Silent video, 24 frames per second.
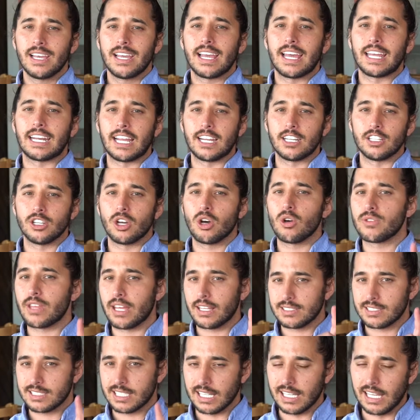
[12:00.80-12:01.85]
and I know that
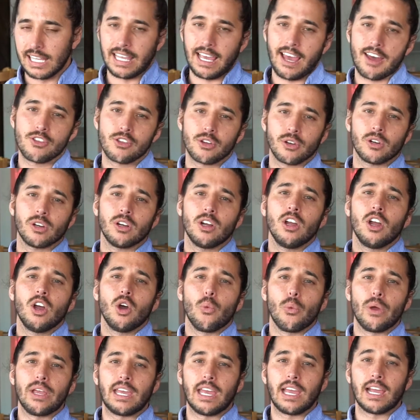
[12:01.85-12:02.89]
together
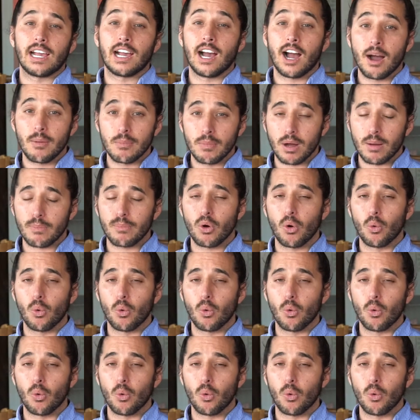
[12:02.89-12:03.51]
we can come up